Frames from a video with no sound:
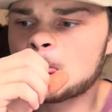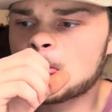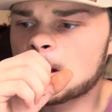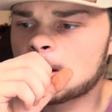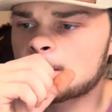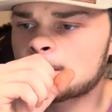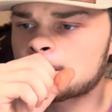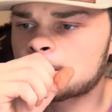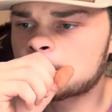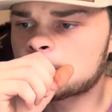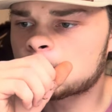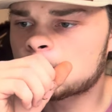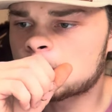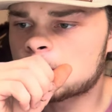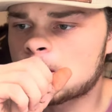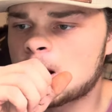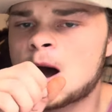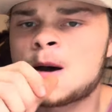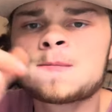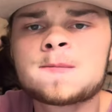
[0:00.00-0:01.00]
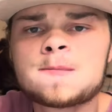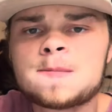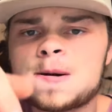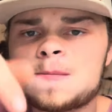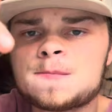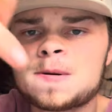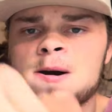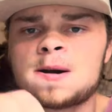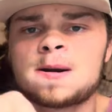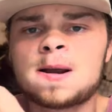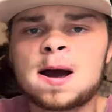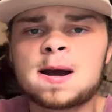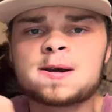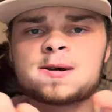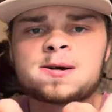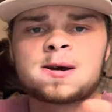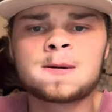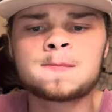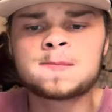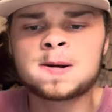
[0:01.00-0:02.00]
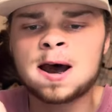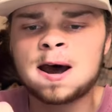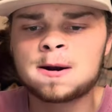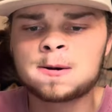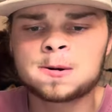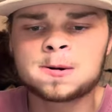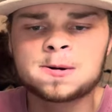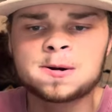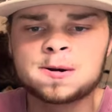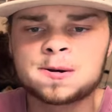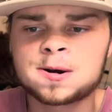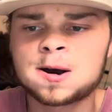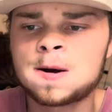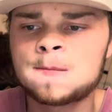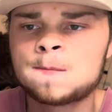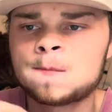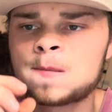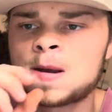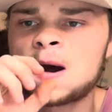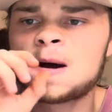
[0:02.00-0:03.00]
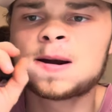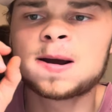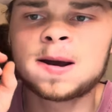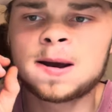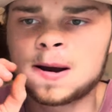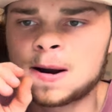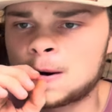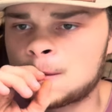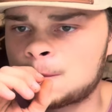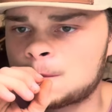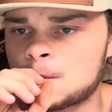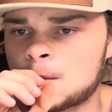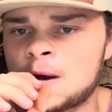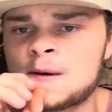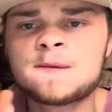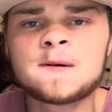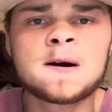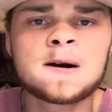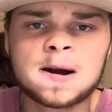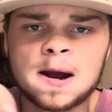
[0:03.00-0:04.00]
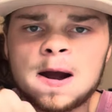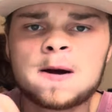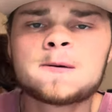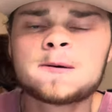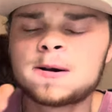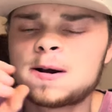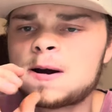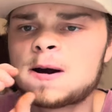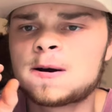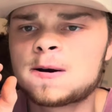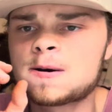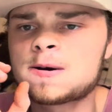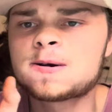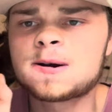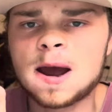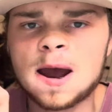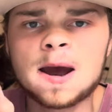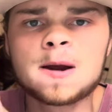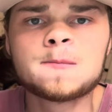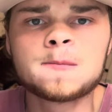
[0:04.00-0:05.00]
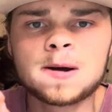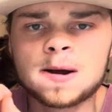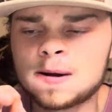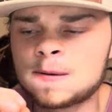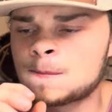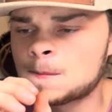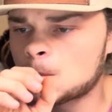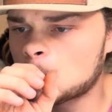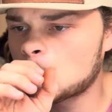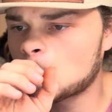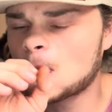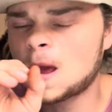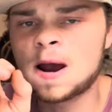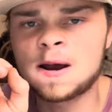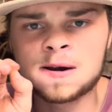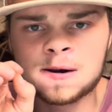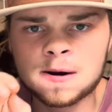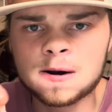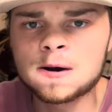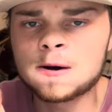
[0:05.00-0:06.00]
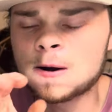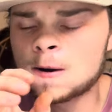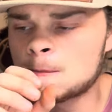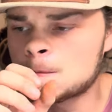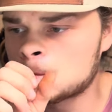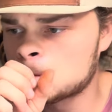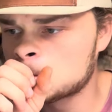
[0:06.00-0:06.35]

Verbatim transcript: mm, I'm gonna be putting like subtitles or something down here if y'all can't really understand me as good.